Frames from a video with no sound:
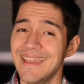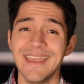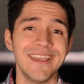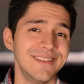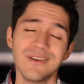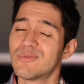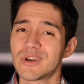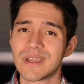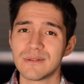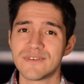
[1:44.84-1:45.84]
it didn't
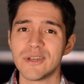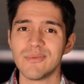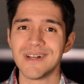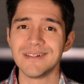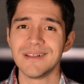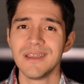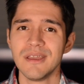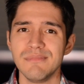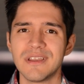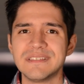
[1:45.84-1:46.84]
work out very well.
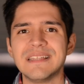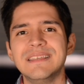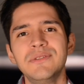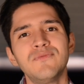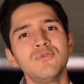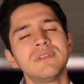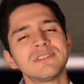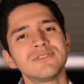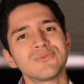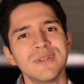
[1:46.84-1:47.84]
Because at the end of
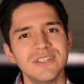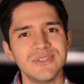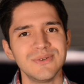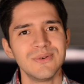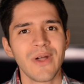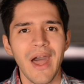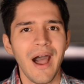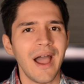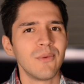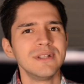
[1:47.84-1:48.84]
2022,
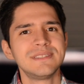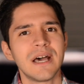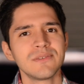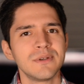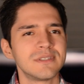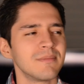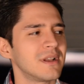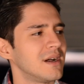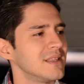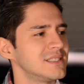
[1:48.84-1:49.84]
I went out with some
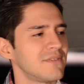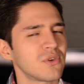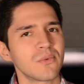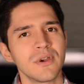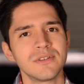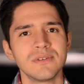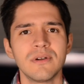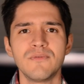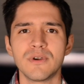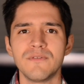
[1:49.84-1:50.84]
colleagues after work to go
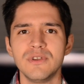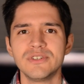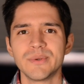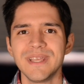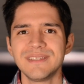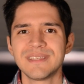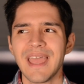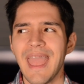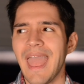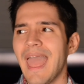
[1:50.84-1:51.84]
for a few drinks,
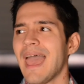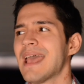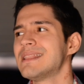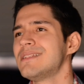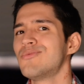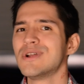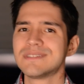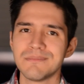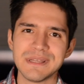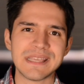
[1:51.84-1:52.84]
and it went
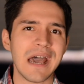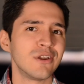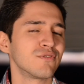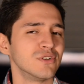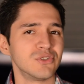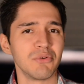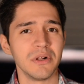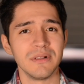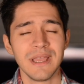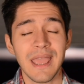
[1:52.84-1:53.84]
a bit out of
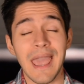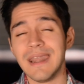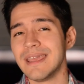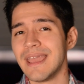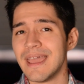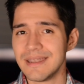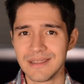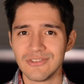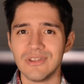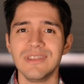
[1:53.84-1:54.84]
control. And again,
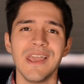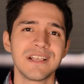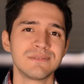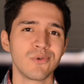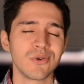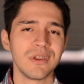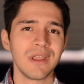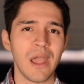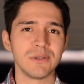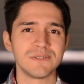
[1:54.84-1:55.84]
the next morning,
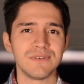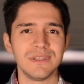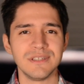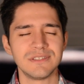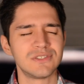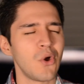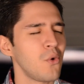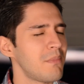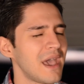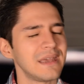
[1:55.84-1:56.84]
I was feeling so
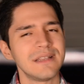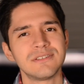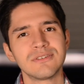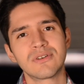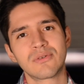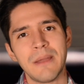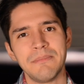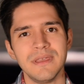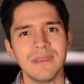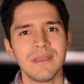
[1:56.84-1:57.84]
bad and so
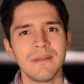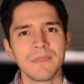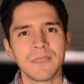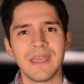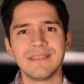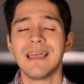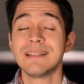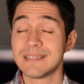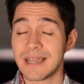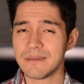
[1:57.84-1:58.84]
crappy that
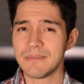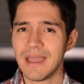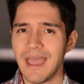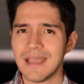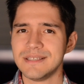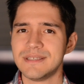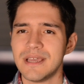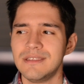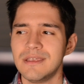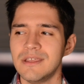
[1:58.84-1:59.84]
time I
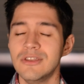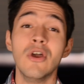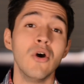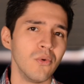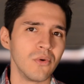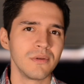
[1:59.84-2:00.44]
said, no,